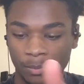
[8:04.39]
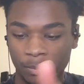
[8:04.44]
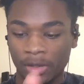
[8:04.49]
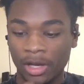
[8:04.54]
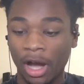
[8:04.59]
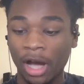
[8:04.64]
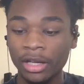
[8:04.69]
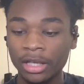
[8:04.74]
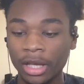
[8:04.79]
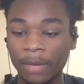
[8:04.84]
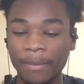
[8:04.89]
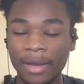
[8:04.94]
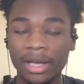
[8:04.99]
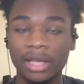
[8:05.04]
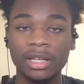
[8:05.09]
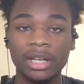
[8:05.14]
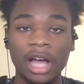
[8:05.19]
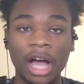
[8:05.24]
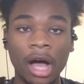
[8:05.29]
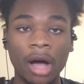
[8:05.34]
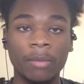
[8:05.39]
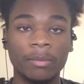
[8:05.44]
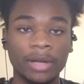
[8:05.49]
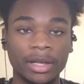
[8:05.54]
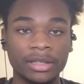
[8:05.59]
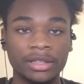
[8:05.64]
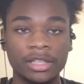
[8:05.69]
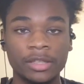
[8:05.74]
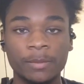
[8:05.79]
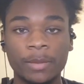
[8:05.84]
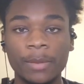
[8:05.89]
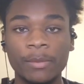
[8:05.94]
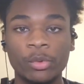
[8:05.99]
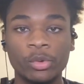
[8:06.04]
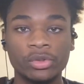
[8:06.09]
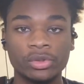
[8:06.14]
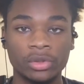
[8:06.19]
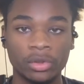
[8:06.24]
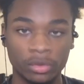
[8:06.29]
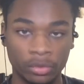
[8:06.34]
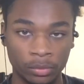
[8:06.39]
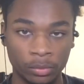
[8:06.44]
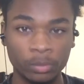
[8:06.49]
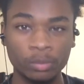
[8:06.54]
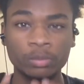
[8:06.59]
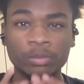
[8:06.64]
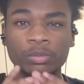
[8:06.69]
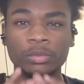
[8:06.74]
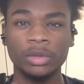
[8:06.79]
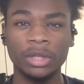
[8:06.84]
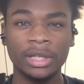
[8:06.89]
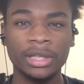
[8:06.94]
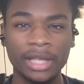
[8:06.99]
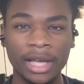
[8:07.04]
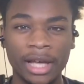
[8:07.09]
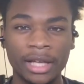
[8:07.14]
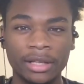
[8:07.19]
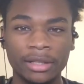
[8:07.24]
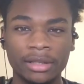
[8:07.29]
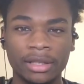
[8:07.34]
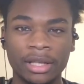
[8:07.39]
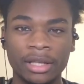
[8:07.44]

Kanye making an album like this, people is gonna look at it.